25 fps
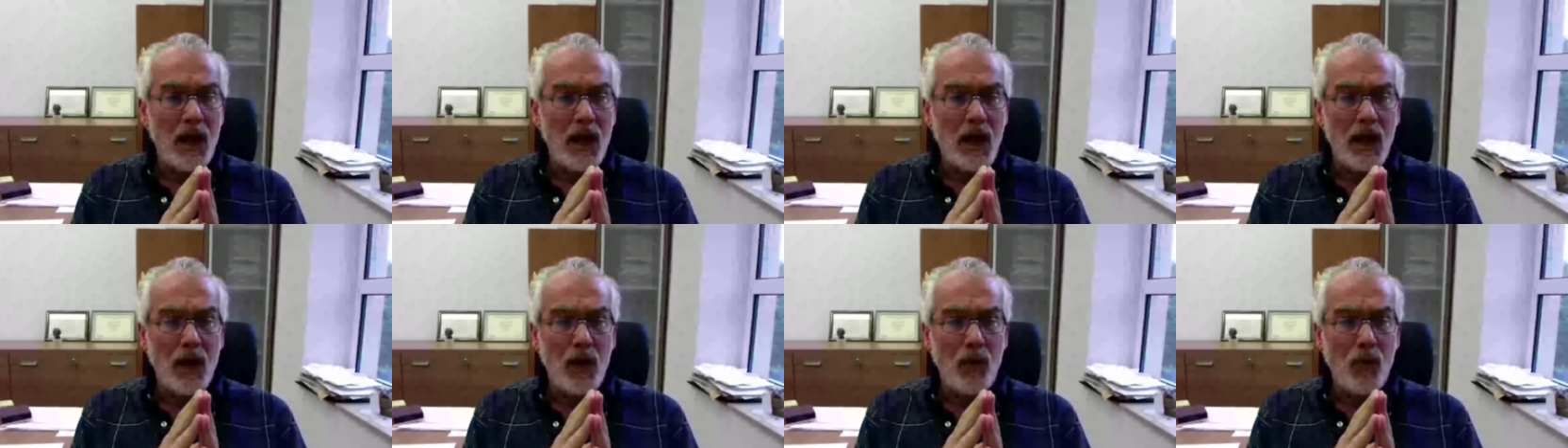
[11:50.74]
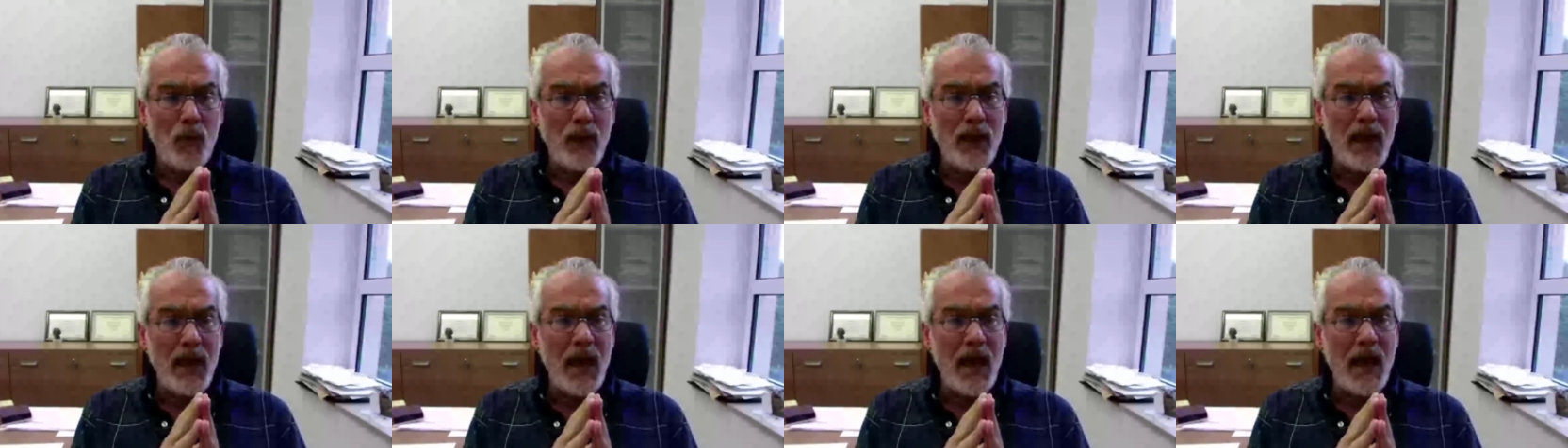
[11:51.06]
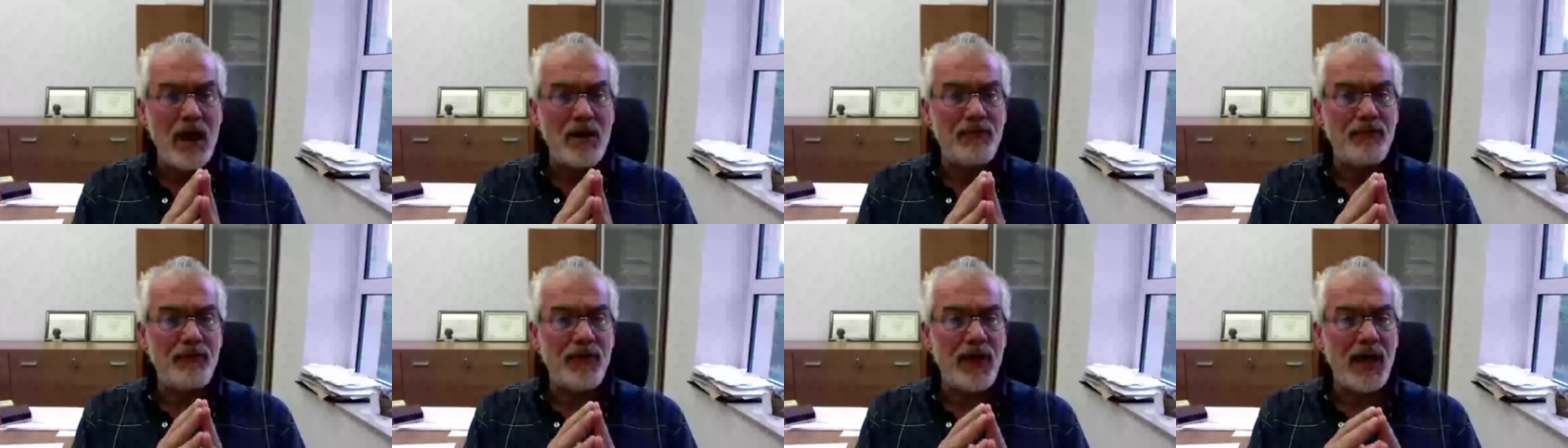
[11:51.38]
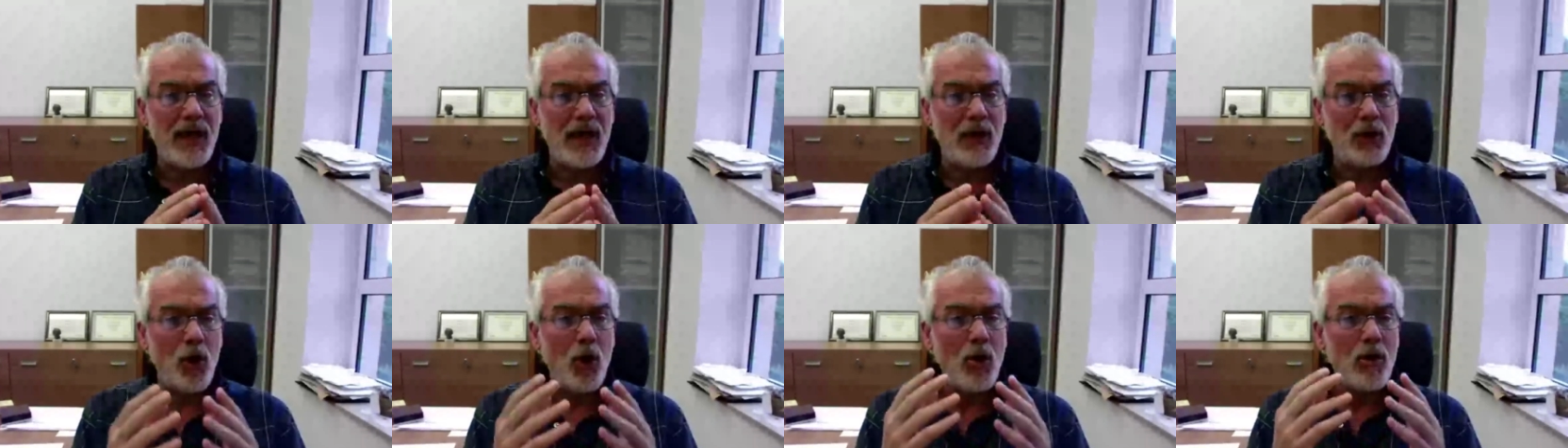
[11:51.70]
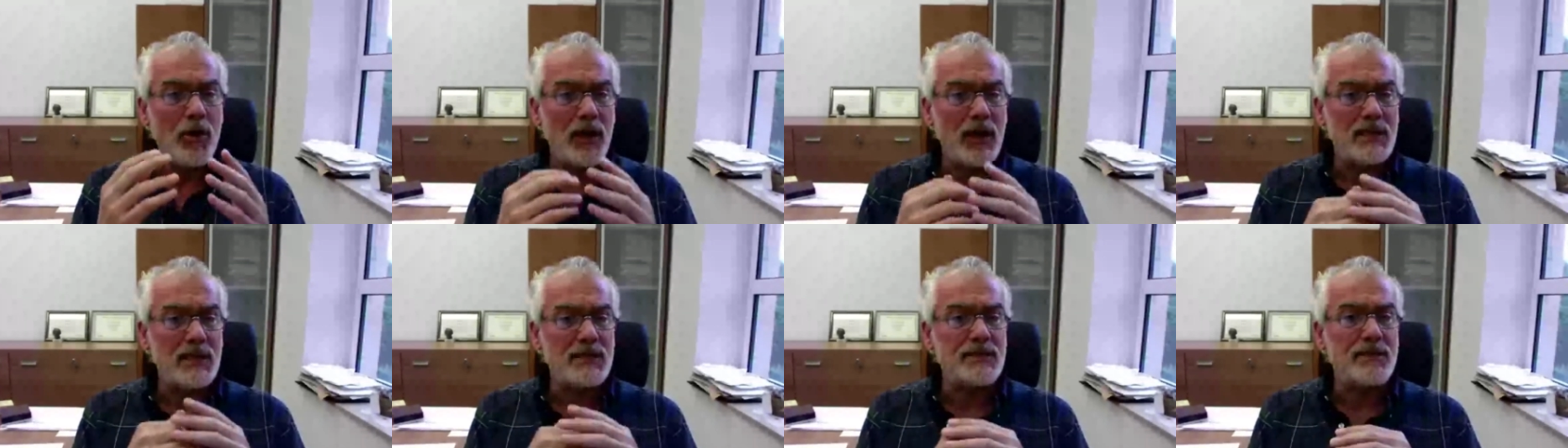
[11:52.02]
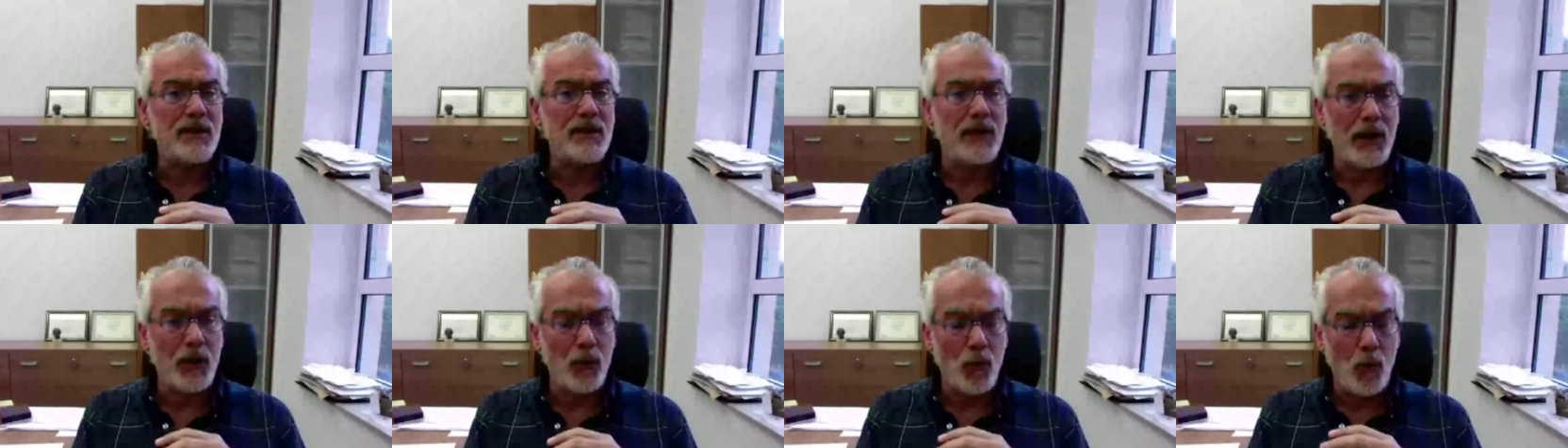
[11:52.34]
we have a long
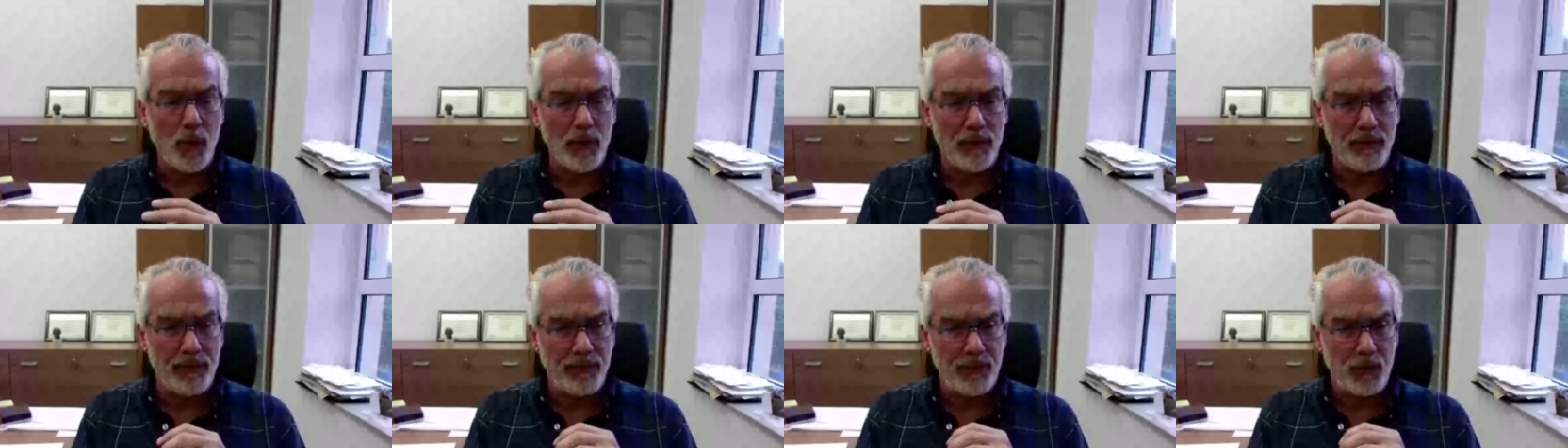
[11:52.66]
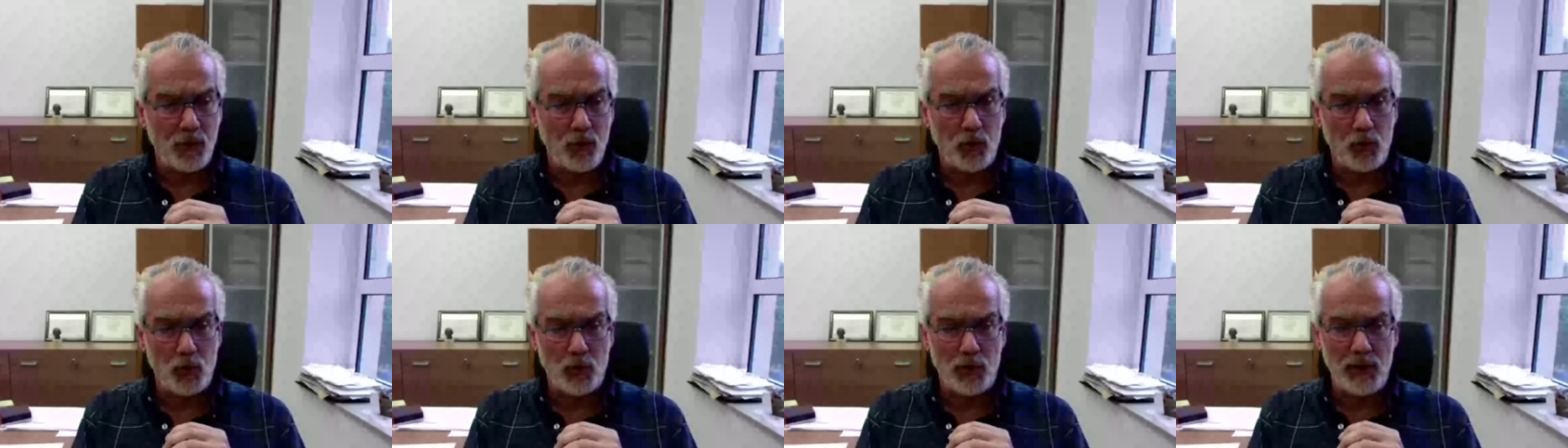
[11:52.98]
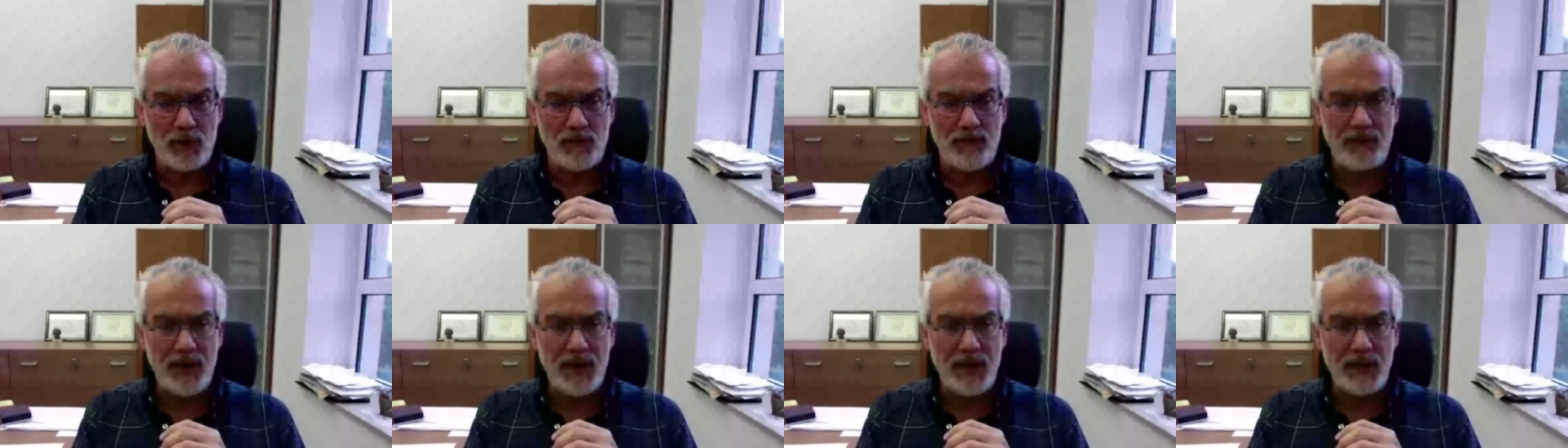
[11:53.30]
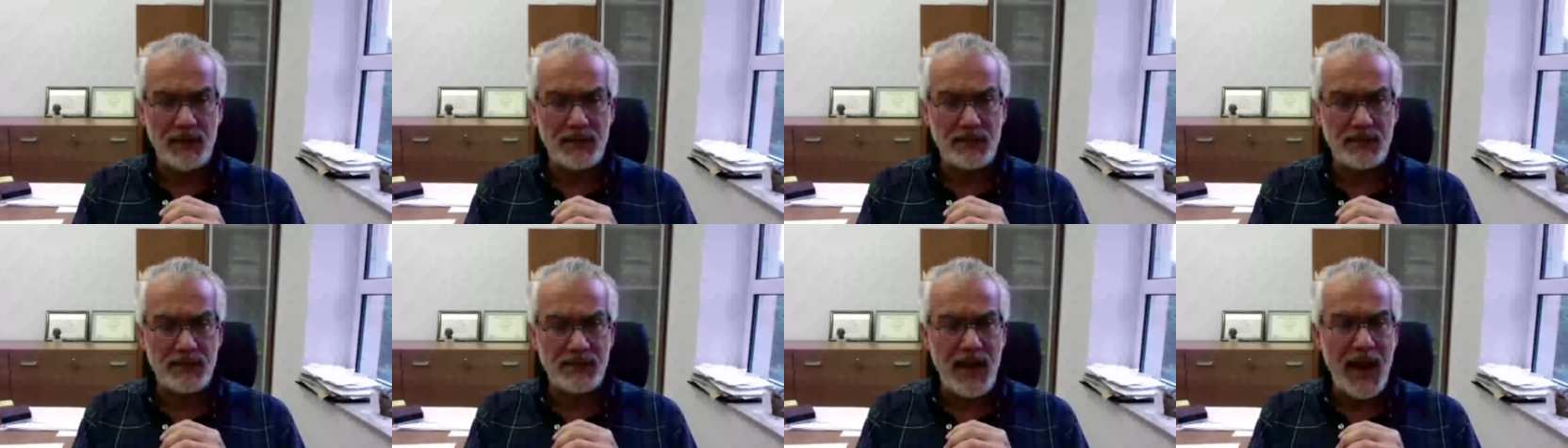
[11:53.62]
history with coronaviruses.